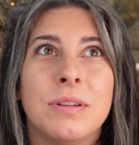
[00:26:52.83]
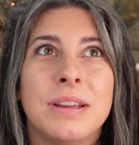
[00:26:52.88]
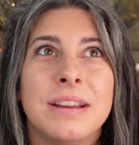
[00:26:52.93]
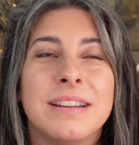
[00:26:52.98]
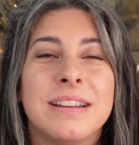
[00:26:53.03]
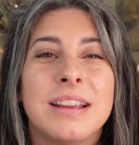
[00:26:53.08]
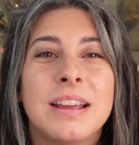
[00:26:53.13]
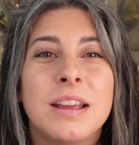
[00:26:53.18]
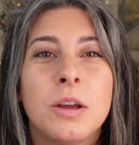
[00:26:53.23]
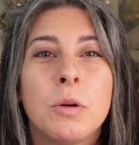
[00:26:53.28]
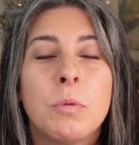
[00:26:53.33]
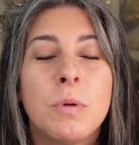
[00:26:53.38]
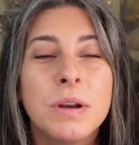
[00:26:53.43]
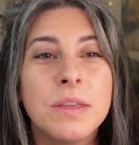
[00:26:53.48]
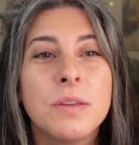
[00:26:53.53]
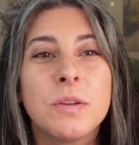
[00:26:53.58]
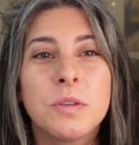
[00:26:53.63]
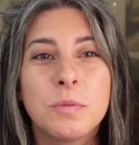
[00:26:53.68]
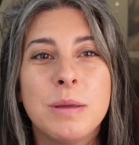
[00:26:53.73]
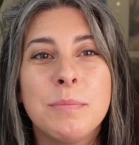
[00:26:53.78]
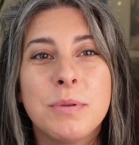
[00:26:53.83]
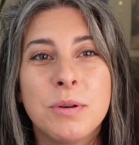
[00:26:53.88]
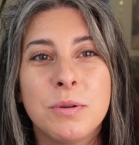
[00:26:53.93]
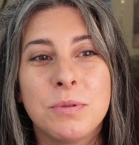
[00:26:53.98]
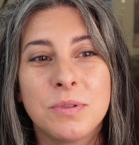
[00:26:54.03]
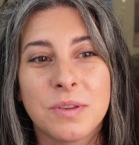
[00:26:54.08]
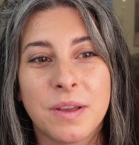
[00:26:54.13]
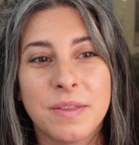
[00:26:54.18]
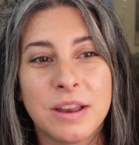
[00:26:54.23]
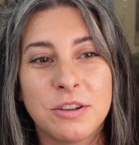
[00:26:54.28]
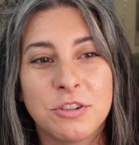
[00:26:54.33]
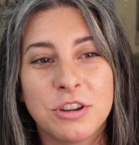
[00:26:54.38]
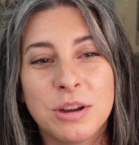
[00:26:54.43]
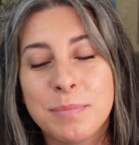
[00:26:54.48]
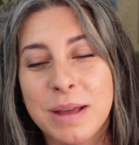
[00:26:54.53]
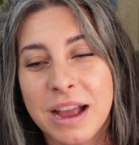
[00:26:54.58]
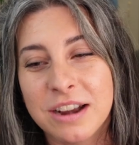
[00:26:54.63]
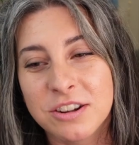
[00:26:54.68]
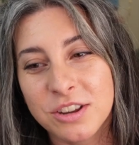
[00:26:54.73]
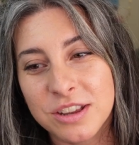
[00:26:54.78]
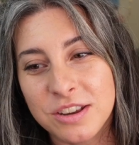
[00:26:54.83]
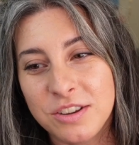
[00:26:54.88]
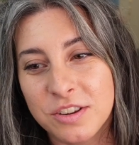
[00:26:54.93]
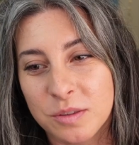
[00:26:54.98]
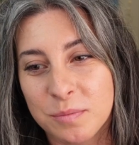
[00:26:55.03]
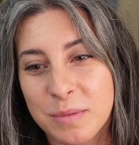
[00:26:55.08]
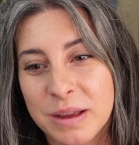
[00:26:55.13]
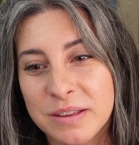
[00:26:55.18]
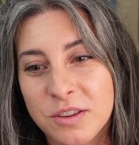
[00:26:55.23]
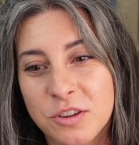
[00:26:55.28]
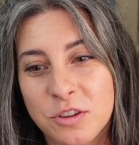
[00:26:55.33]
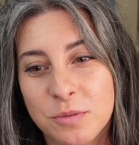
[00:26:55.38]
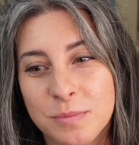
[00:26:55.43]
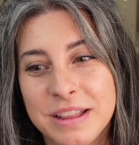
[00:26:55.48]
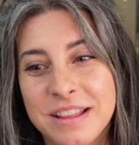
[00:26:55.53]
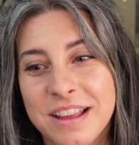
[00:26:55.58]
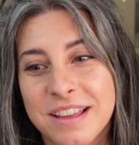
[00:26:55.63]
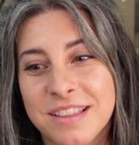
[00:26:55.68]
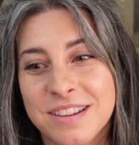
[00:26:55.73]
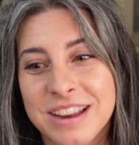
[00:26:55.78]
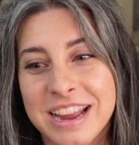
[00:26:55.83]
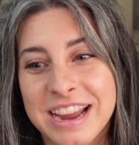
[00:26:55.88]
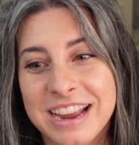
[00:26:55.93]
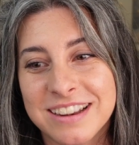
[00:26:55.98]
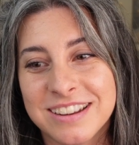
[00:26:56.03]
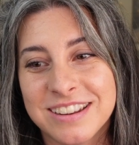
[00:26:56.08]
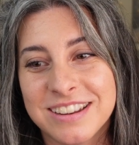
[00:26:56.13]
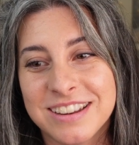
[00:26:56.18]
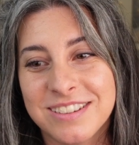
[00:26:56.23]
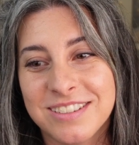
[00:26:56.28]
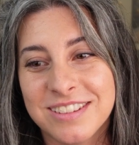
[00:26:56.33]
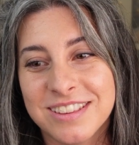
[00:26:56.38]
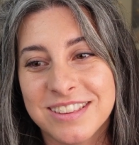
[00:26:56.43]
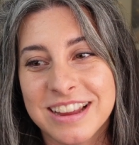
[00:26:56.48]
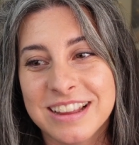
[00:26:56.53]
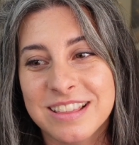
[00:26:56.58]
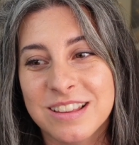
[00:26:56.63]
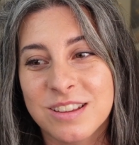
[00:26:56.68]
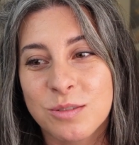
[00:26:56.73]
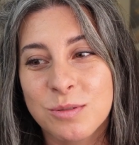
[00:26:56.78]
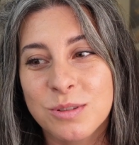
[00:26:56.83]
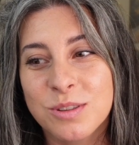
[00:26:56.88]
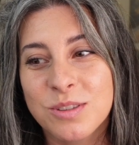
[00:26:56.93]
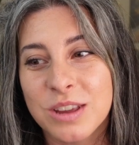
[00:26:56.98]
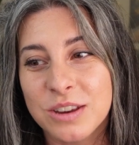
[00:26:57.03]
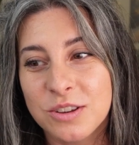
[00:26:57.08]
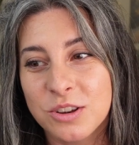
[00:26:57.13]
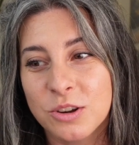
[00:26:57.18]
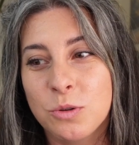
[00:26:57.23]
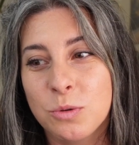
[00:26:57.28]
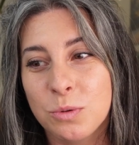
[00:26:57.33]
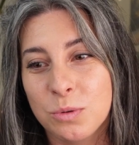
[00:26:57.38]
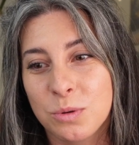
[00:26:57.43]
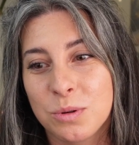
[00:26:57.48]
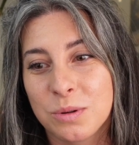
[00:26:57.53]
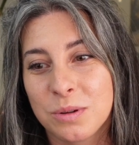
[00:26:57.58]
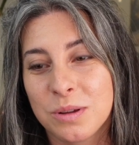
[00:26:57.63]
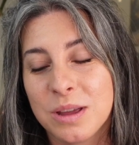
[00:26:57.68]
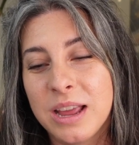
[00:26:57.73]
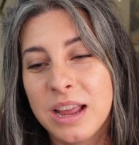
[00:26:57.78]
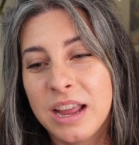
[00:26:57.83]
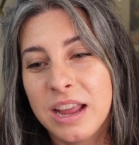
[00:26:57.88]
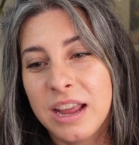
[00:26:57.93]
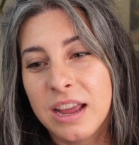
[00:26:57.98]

And one of those people who was on that trip actually just messaged me the other day, and she was like, this was such a cool